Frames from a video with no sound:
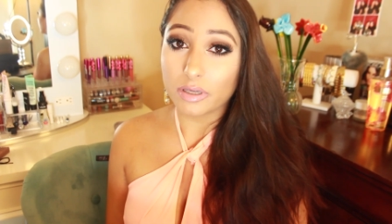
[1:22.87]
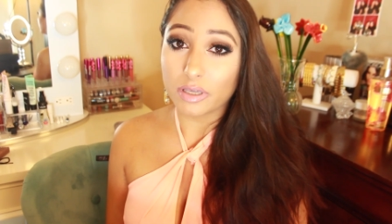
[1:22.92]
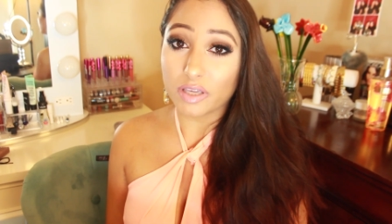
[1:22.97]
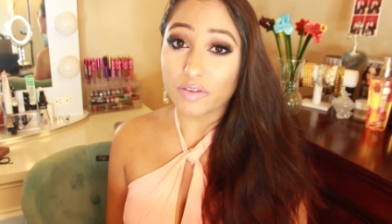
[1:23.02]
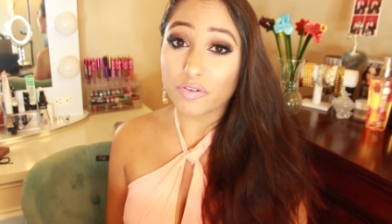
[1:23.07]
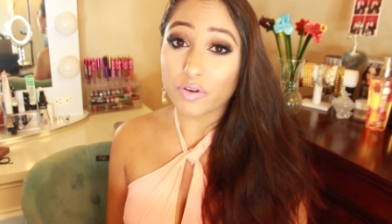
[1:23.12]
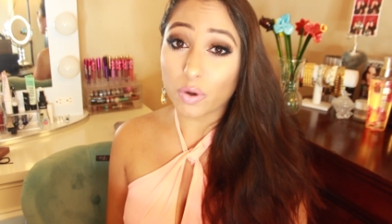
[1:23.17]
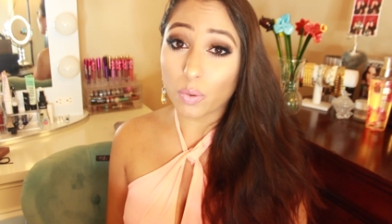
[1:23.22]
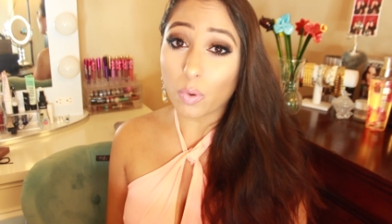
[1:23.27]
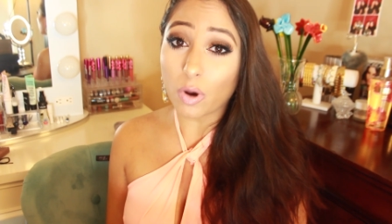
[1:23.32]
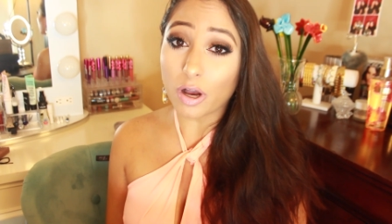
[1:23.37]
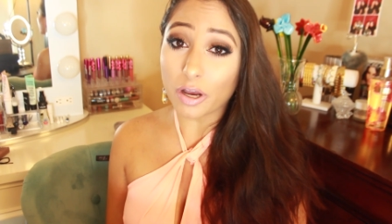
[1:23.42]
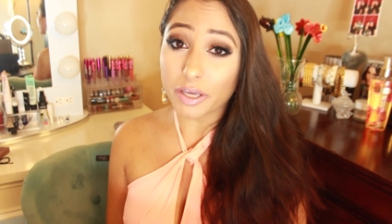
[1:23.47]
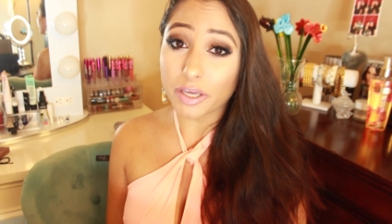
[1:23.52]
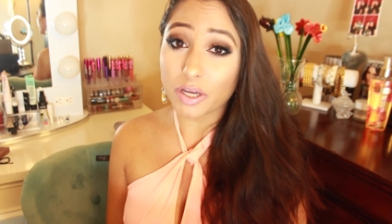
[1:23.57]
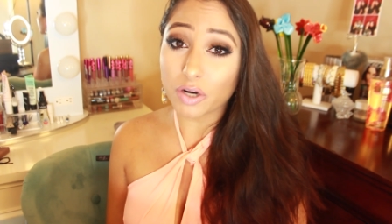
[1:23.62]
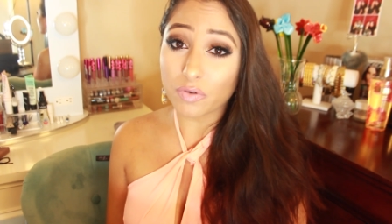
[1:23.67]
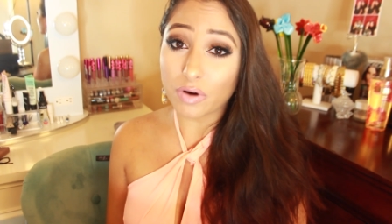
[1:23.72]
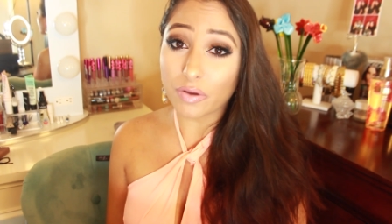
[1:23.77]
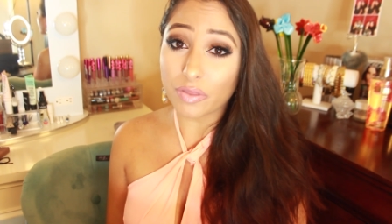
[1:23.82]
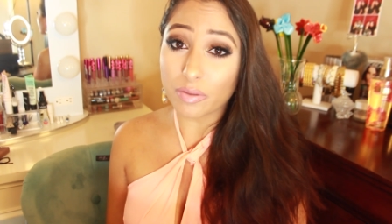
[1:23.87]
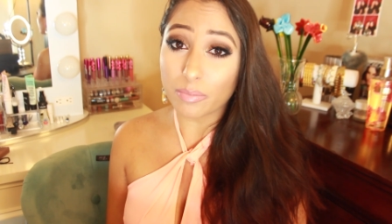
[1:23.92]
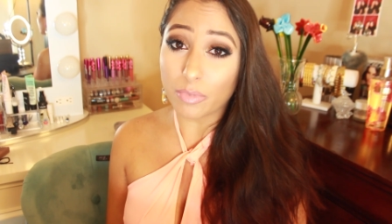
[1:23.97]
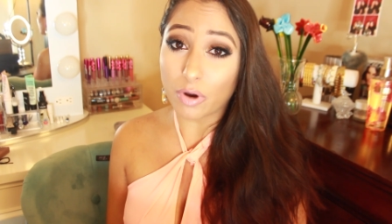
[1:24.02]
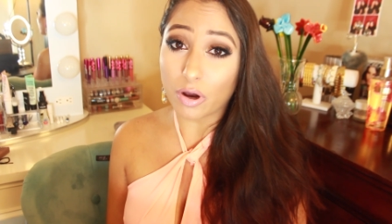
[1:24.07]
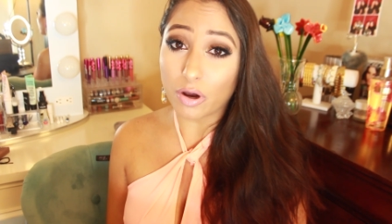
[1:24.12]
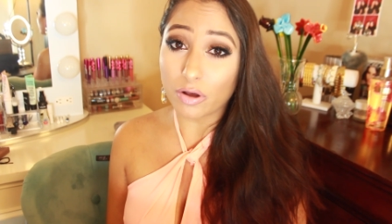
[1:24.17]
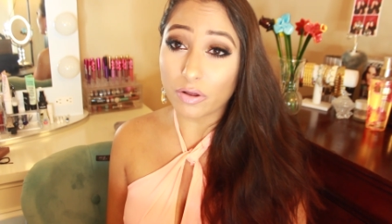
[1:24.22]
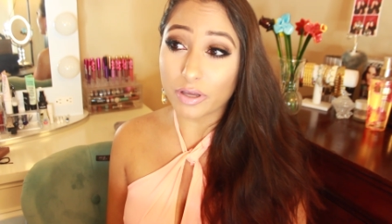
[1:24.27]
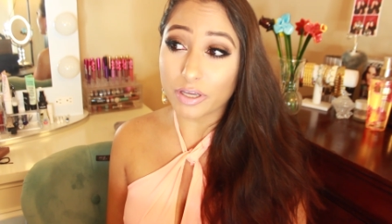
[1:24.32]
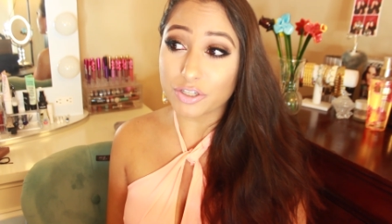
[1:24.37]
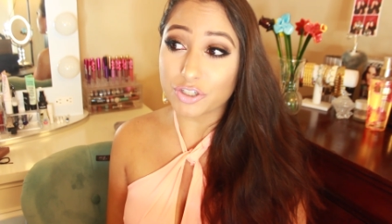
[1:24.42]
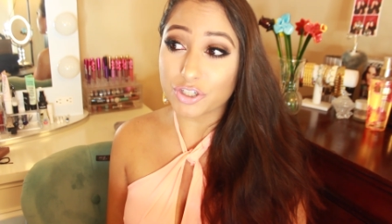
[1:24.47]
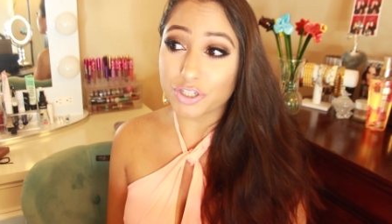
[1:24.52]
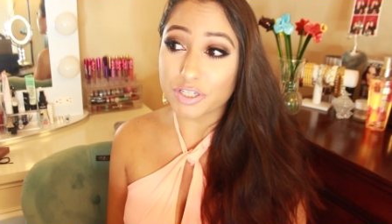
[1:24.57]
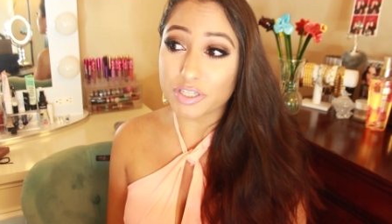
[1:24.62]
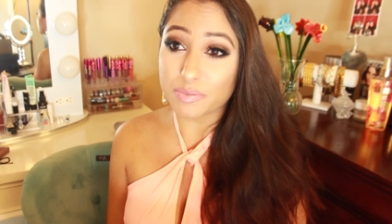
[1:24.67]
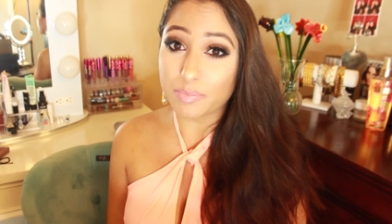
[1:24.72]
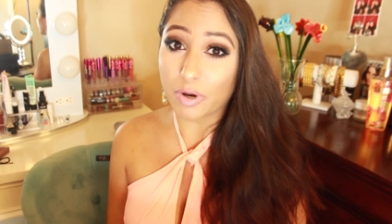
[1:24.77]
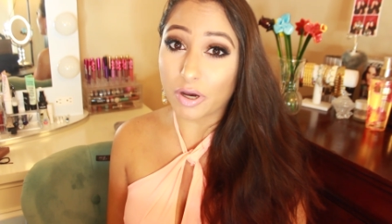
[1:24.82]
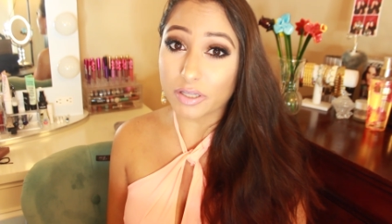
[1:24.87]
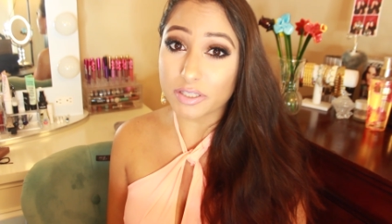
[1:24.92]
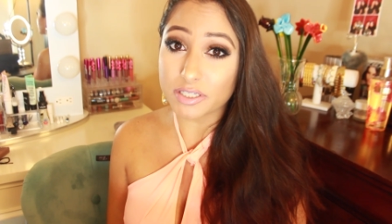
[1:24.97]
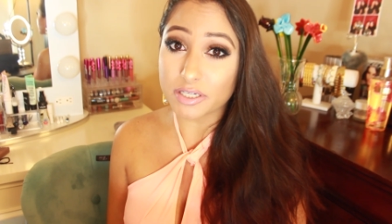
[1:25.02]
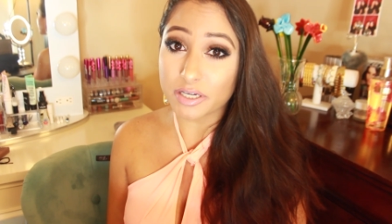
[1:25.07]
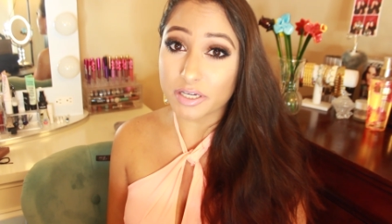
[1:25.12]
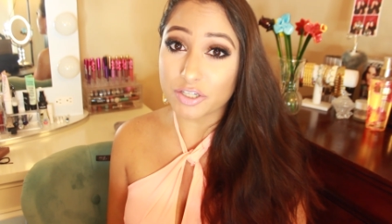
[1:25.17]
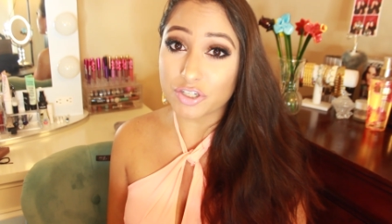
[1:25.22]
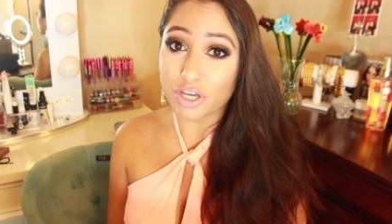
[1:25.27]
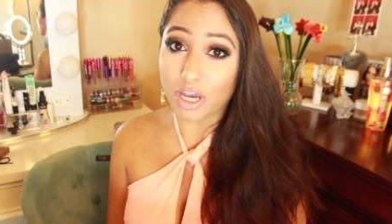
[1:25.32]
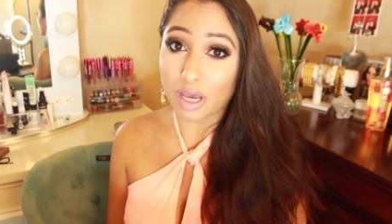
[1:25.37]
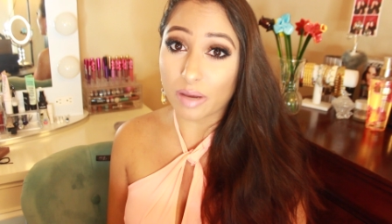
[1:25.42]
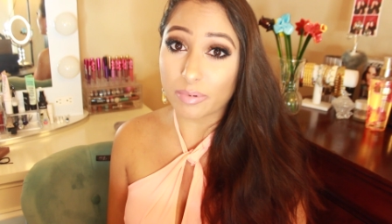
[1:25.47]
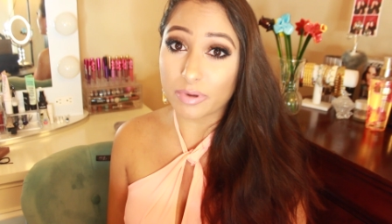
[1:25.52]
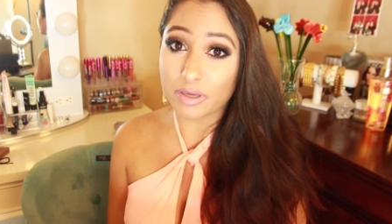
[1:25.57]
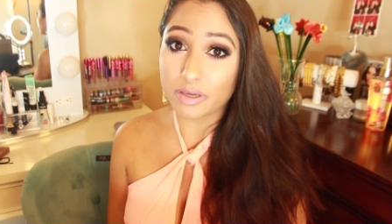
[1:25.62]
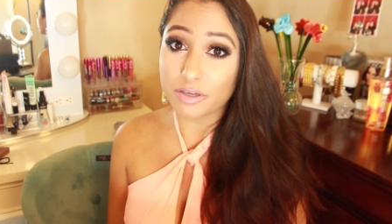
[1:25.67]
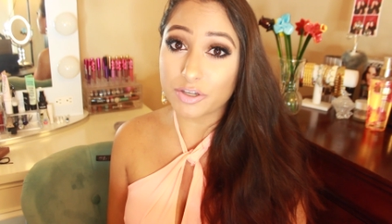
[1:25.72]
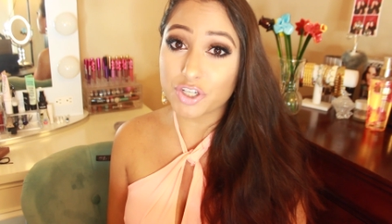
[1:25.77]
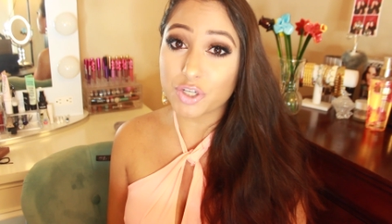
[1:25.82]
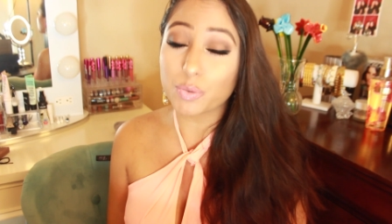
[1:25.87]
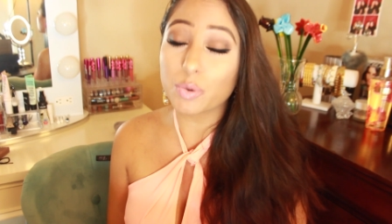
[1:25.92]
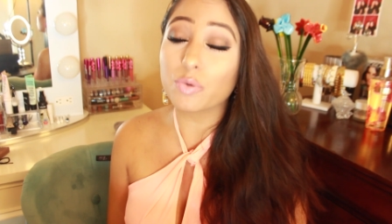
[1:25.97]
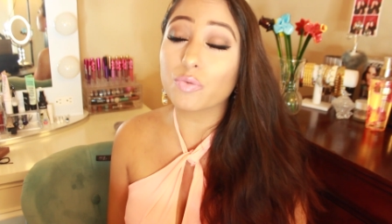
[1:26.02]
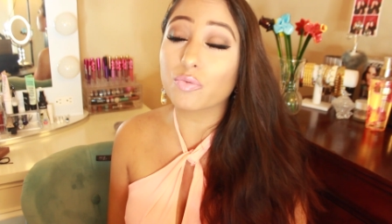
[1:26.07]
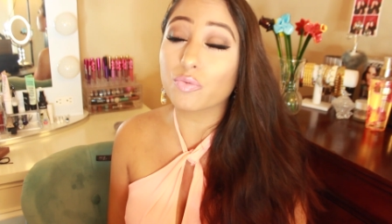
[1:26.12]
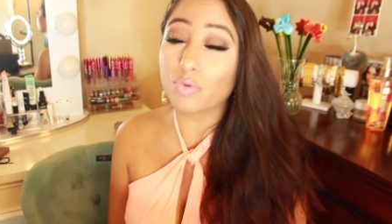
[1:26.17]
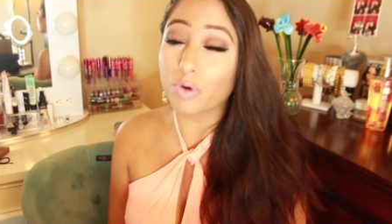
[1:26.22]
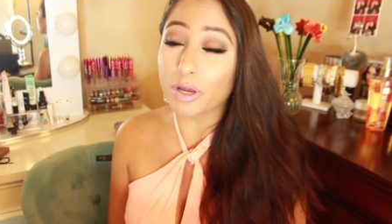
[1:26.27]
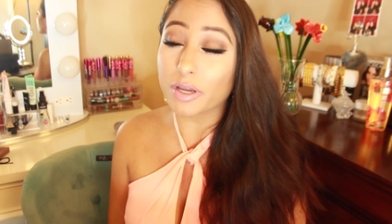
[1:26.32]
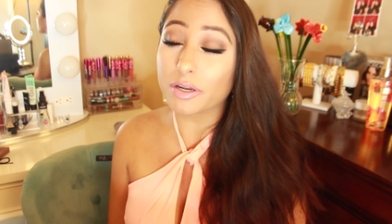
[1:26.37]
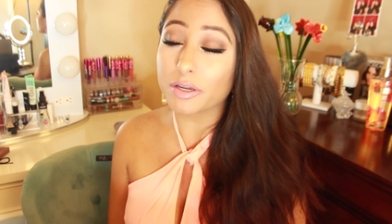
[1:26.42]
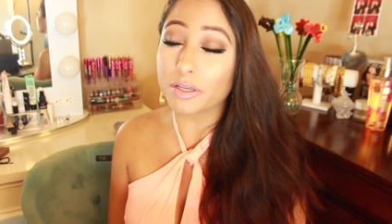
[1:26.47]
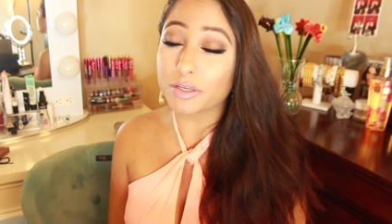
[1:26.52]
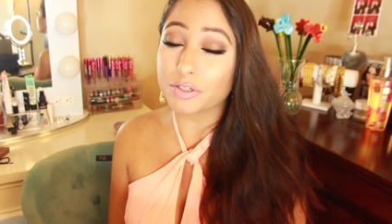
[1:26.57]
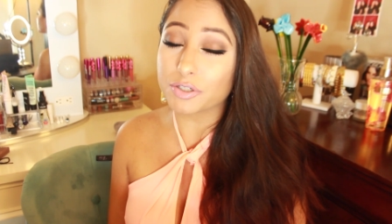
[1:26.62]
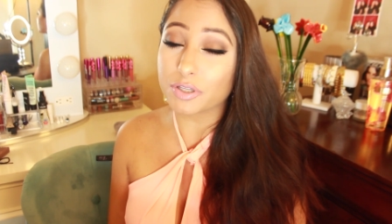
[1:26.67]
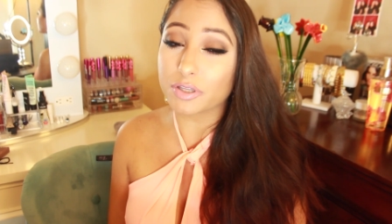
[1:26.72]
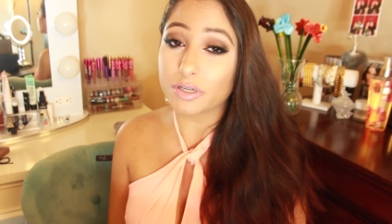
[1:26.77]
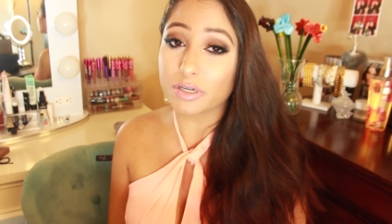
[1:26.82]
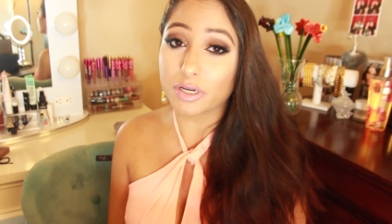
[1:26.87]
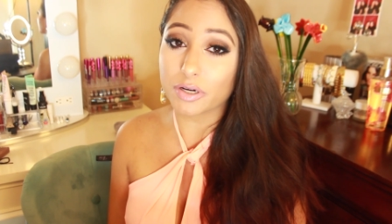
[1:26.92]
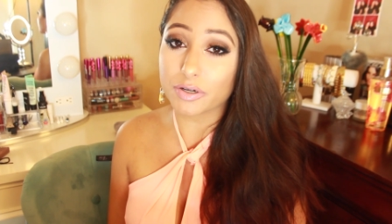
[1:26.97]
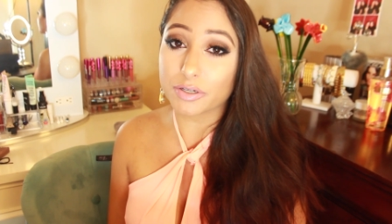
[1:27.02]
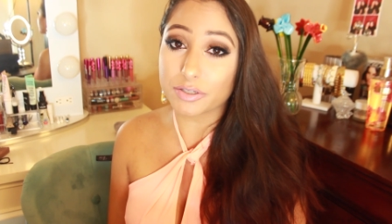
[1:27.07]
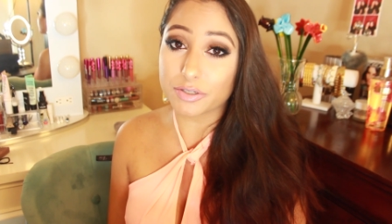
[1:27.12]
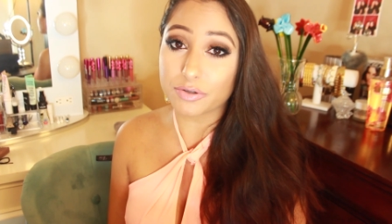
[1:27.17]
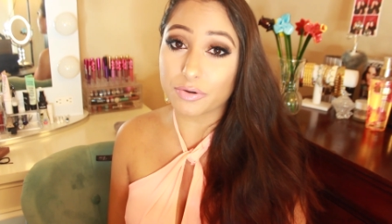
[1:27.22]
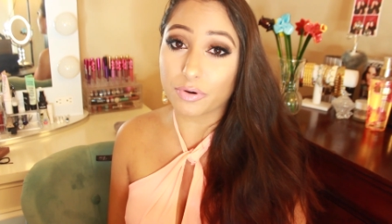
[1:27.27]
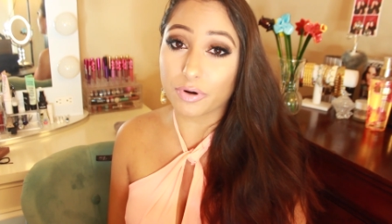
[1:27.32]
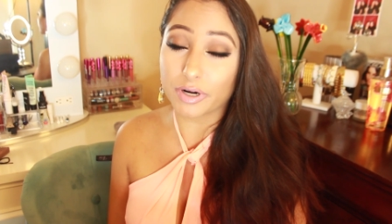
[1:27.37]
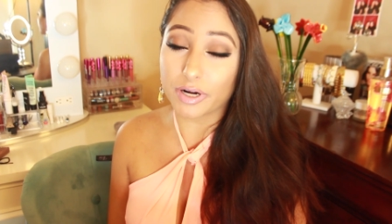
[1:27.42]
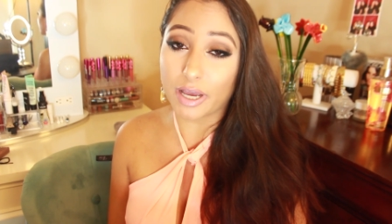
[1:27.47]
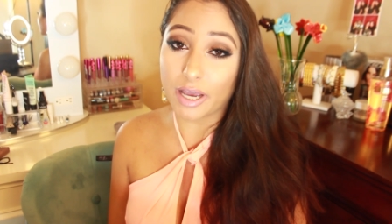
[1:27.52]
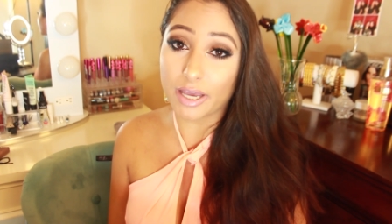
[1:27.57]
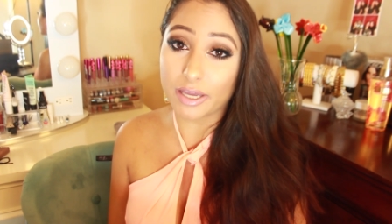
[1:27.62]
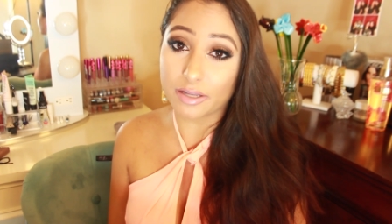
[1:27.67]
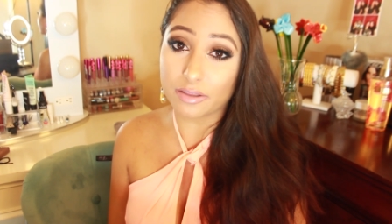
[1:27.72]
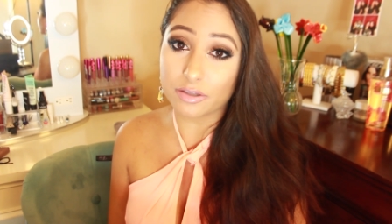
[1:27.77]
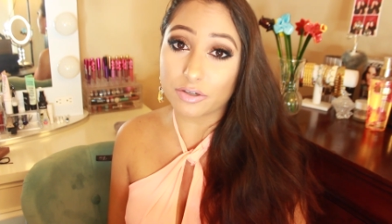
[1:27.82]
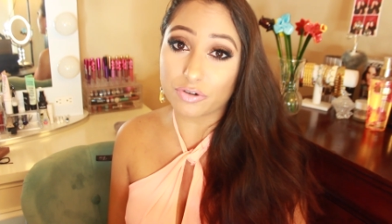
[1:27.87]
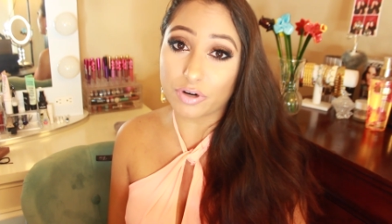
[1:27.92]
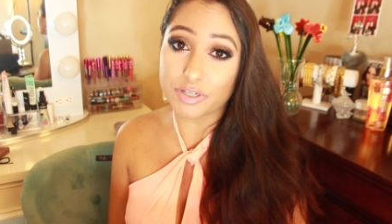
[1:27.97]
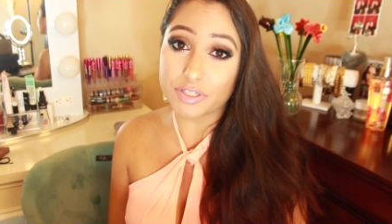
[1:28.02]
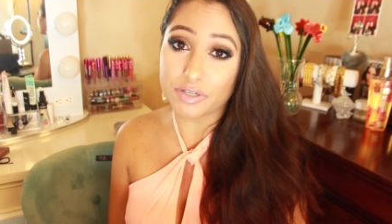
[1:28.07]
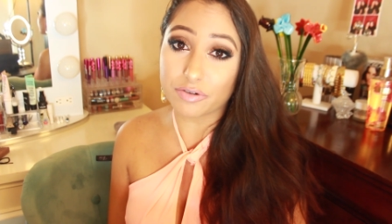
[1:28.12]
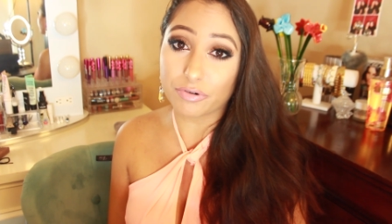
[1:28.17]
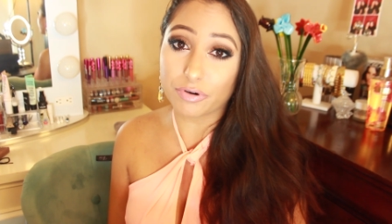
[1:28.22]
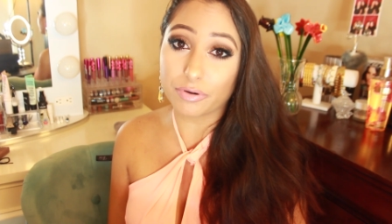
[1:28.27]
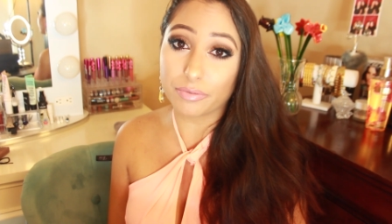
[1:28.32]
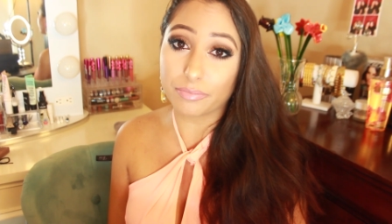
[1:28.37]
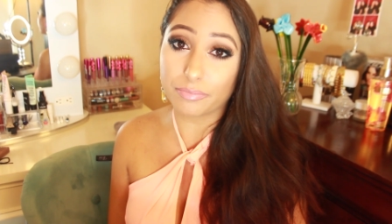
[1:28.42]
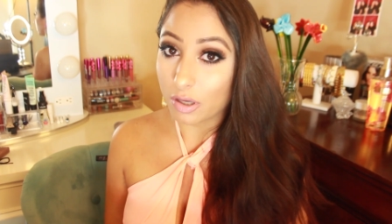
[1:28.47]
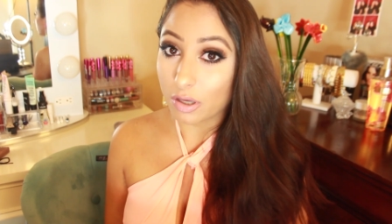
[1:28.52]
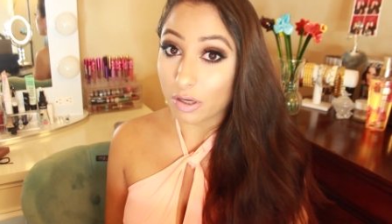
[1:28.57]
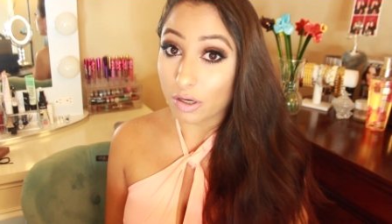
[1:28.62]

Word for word: If you're walking around the mall and she spots a hijabi, she will run into the nearest store and hide in the dressing room.